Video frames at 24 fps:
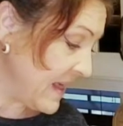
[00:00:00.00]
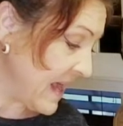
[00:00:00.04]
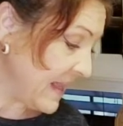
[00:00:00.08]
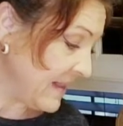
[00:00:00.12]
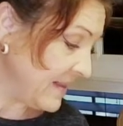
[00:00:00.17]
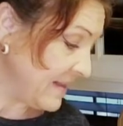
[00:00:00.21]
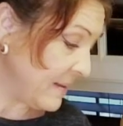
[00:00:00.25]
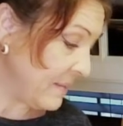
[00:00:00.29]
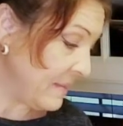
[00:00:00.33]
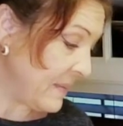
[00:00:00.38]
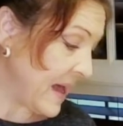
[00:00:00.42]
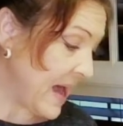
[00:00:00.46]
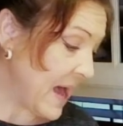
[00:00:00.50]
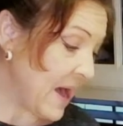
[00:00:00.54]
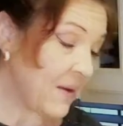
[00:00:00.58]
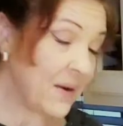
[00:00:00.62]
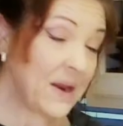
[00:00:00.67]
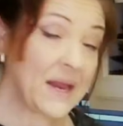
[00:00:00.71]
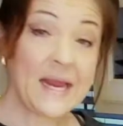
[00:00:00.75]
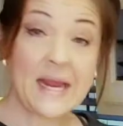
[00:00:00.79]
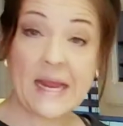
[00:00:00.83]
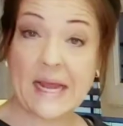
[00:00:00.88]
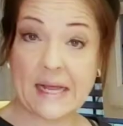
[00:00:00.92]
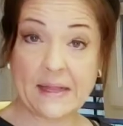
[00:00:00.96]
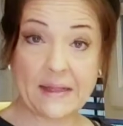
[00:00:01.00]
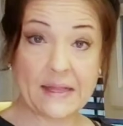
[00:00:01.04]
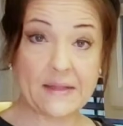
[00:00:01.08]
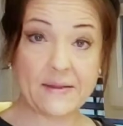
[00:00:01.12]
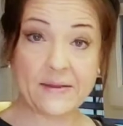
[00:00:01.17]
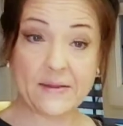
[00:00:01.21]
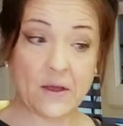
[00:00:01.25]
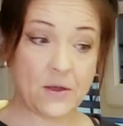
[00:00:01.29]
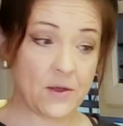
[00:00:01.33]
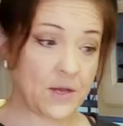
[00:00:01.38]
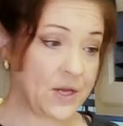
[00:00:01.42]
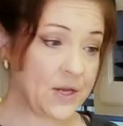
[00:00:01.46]
that's about it.
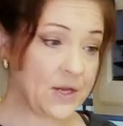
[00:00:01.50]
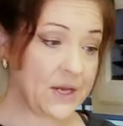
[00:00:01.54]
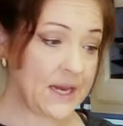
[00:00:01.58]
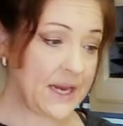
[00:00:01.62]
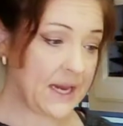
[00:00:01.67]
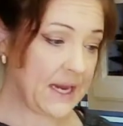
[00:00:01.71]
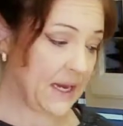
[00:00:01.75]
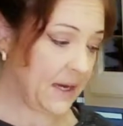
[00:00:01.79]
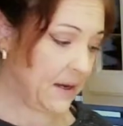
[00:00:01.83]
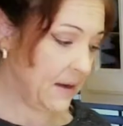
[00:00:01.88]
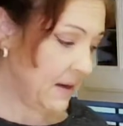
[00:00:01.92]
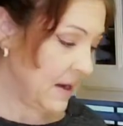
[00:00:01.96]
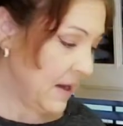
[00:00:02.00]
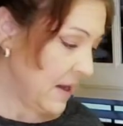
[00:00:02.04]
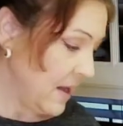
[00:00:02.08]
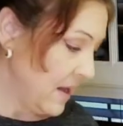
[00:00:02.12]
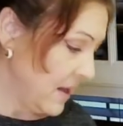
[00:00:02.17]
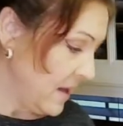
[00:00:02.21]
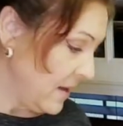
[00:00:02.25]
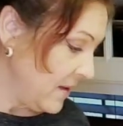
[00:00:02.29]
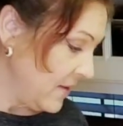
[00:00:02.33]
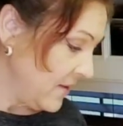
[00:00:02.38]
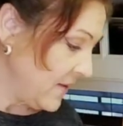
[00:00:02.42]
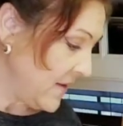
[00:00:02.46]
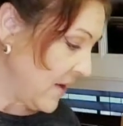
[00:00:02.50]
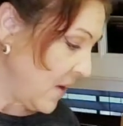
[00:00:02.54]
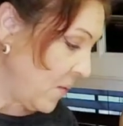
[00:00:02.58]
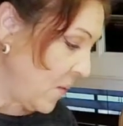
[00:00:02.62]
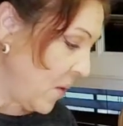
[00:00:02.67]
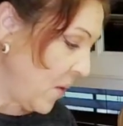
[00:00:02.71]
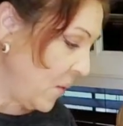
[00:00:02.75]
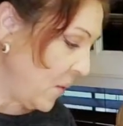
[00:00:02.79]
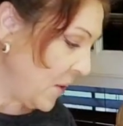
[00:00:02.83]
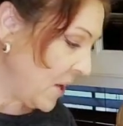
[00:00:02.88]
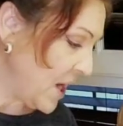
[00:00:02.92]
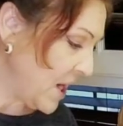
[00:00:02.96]
That's all you need. So
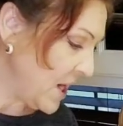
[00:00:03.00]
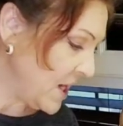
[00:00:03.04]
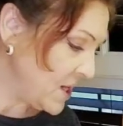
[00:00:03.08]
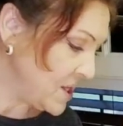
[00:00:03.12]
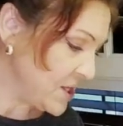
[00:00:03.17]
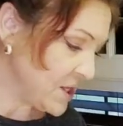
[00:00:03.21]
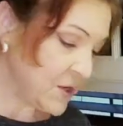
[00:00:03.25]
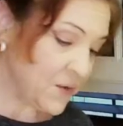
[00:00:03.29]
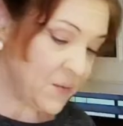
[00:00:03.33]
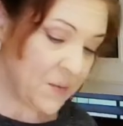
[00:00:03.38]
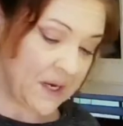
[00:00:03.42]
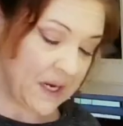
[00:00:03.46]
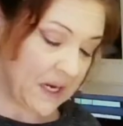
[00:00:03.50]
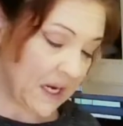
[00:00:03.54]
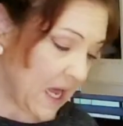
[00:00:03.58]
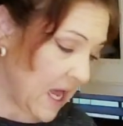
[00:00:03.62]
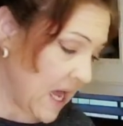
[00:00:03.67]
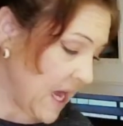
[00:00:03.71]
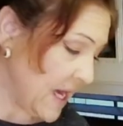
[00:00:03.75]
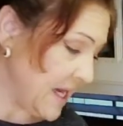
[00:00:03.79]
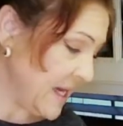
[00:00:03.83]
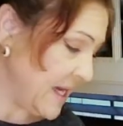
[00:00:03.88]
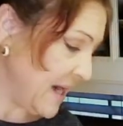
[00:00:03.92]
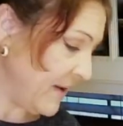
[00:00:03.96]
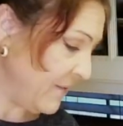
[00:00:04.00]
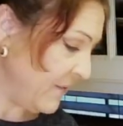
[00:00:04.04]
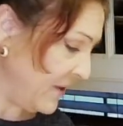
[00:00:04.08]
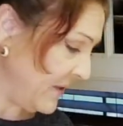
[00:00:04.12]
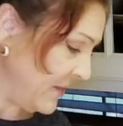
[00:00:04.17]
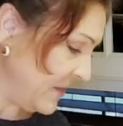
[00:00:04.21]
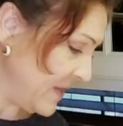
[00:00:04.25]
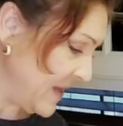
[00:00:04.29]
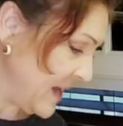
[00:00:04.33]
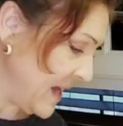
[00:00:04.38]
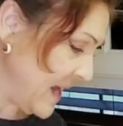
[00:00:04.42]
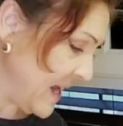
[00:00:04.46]
what we're gonna do, we lined
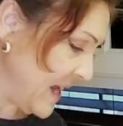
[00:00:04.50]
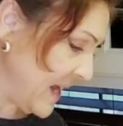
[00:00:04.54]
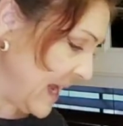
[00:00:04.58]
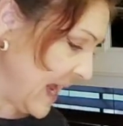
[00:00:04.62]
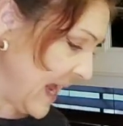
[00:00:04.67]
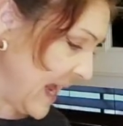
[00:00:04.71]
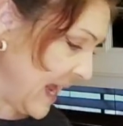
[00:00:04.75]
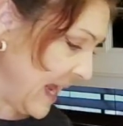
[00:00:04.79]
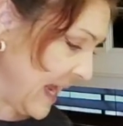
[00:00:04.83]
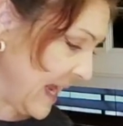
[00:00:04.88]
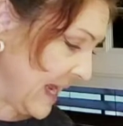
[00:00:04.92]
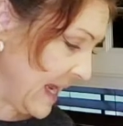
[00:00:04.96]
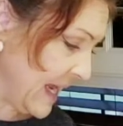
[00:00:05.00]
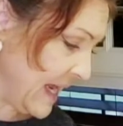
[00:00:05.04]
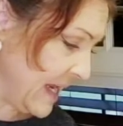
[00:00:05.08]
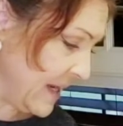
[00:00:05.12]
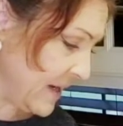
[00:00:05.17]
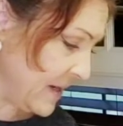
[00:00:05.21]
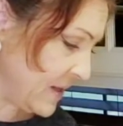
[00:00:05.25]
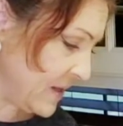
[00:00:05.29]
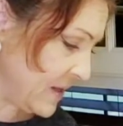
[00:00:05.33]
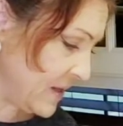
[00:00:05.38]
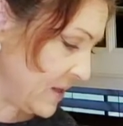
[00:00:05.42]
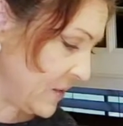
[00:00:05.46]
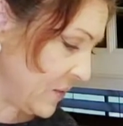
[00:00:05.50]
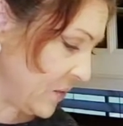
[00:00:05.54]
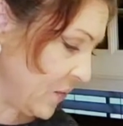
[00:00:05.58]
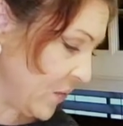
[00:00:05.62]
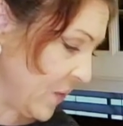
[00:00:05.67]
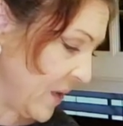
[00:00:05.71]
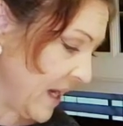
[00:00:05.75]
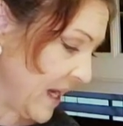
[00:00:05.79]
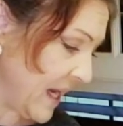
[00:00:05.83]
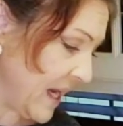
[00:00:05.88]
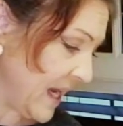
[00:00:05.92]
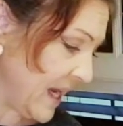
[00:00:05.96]
everything, and
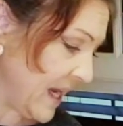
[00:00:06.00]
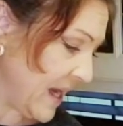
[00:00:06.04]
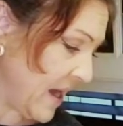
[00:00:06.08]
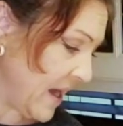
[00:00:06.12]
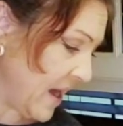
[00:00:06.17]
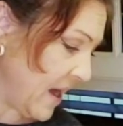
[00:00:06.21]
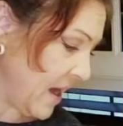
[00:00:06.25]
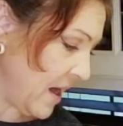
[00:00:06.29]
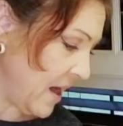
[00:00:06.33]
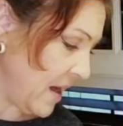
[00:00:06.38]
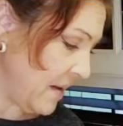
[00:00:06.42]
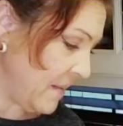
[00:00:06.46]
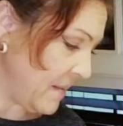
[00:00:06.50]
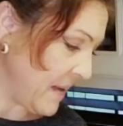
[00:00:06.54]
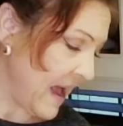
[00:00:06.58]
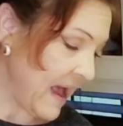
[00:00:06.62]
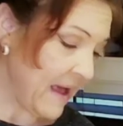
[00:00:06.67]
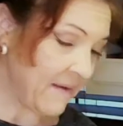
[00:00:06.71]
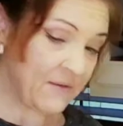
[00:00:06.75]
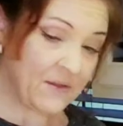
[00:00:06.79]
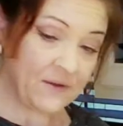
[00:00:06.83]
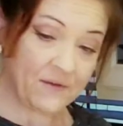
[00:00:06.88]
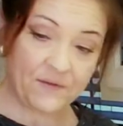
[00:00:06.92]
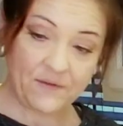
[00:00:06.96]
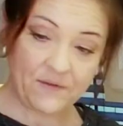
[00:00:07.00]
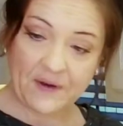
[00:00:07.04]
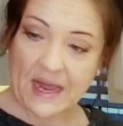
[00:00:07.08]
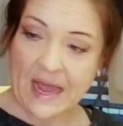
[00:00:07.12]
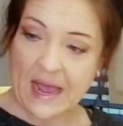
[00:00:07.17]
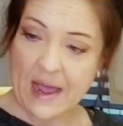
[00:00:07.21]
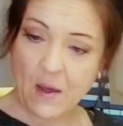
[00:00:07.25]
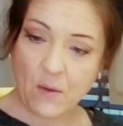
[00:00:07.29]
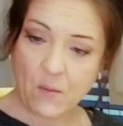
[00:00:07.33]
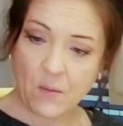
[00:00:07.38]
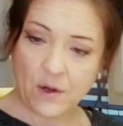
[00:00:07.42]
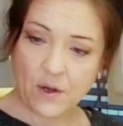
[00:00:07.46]
we have the
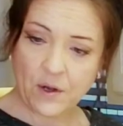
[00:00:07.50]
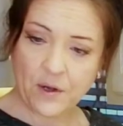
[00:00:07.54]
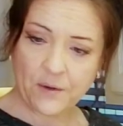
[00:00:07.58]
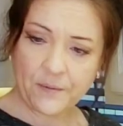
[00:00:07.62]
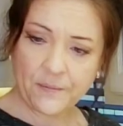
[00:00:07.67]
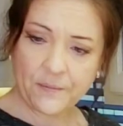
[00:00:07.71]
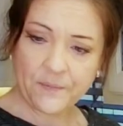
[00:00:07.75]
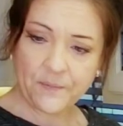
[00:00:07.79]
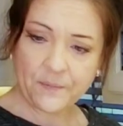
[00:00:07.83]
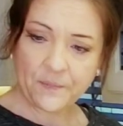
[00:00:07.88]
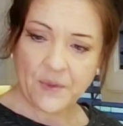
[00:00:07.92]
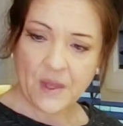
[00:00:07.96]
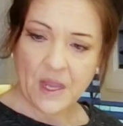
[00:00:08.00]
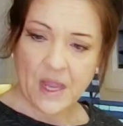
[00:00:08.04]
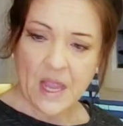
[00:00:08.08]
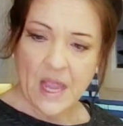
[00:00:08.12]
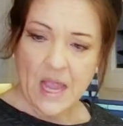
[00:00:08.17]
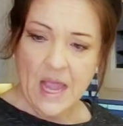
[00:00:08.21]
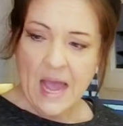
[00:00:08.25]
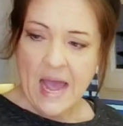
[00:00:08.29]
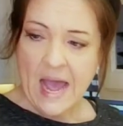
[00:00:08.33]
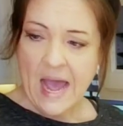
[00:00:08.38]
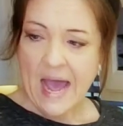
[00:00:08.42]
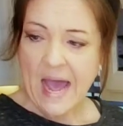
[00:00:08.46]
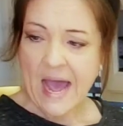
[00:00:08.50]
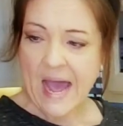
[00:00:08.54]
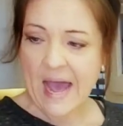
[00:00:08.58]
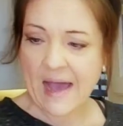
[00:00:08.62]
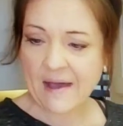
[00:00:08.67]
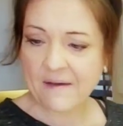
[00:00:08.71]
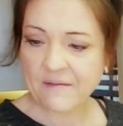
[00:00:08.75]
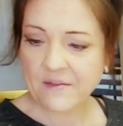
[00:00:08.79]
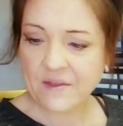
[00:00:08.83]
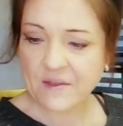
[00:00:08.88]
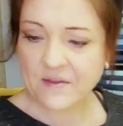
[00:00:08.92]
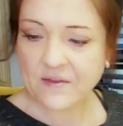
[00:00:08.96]
flour. I
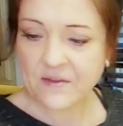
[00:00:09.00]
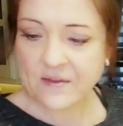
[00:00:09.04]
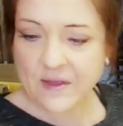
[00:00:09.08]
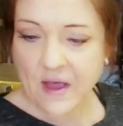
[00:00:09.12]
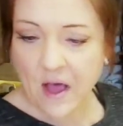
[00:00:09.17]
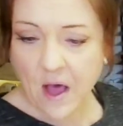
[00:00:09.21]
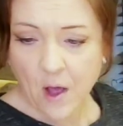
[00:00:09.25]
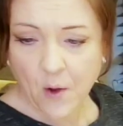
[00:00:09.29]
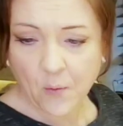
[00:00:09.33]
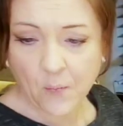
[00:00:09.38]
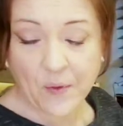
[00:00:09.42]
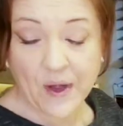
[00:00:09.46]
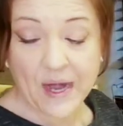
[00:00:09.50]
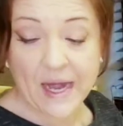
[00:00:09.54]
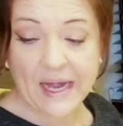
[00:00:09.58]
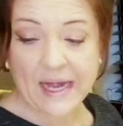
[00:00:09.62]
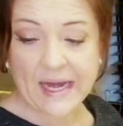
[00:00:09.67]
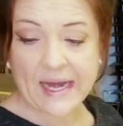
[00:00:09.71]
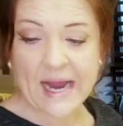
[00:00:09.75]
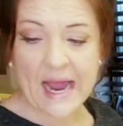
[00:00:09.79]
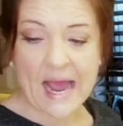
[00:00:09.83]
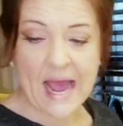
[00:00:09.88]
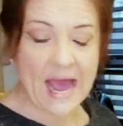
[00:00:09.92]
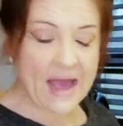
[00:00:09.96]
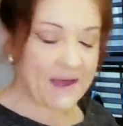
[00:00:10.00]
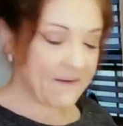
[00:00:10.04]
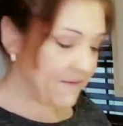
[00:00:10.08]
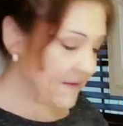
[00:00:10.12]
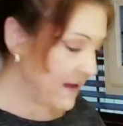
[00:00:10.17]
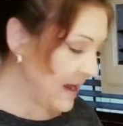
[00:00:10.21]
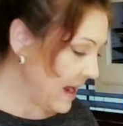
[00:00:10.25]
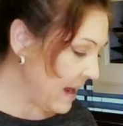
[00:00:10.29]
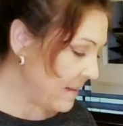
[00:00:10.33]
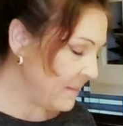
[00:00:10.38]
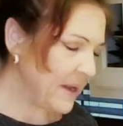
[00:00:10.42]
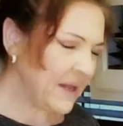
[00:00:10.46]
have the salt ready.
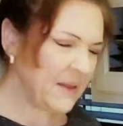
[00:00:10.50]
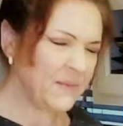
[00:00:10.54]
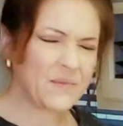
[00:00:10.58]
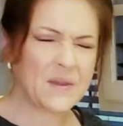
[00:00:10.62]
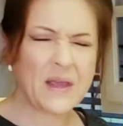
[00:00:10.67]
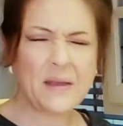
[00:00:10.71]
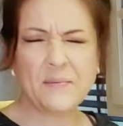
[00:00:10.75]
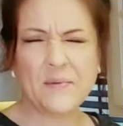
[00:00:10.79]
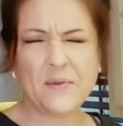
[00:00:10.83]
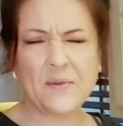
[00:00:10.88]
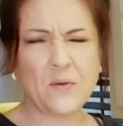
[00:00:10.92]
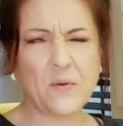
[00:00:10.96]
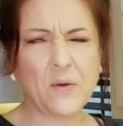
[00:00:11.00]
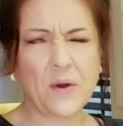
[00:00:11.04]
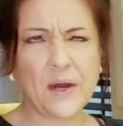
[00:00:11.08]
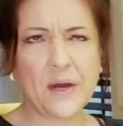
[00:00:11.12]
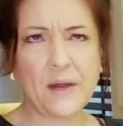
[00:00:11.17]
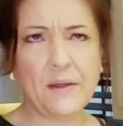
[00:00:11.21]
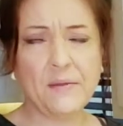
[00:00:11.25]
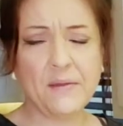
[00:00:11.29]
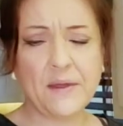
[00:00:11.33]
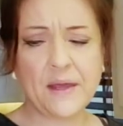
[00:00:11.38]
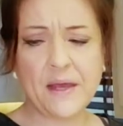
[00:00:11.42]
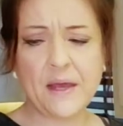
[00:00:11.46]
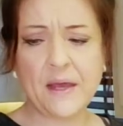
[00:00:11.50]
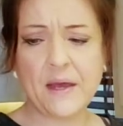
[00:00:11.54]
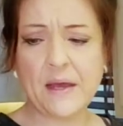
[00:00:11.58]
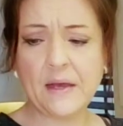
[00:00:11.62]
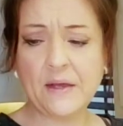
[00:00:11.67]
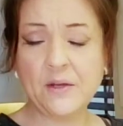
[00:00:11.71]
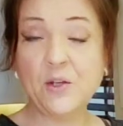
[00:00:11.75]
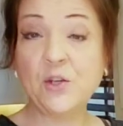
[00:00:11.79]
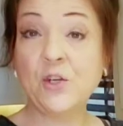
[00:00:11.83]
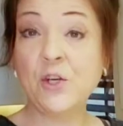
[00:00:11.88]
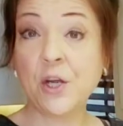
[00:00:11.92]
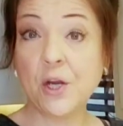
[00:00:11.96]

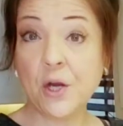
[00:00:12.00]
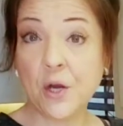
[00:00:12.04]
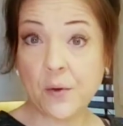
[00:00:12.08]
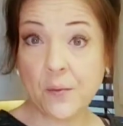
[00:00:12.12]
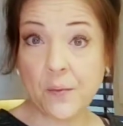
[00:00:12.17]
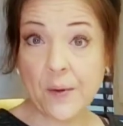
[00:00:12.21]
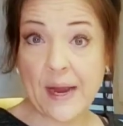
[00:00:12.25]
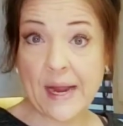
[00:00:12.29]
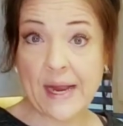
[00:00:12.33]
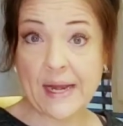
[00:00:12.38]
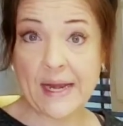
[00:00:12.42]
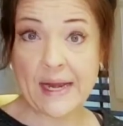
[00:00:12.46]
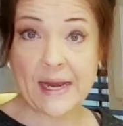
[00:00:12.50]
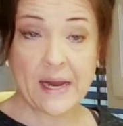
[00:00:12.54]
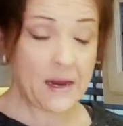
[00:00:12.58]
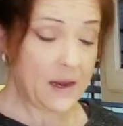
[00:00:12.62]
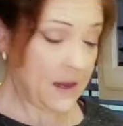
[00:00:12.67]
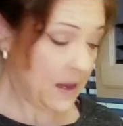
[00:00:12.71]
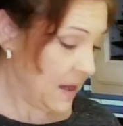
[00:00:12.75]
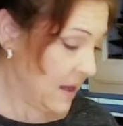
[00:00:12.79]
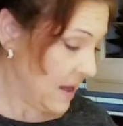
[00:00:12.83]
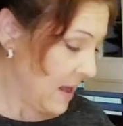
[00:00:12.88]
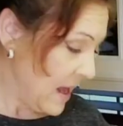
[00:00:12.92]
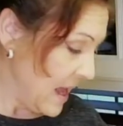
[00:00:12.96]
The sugar ready.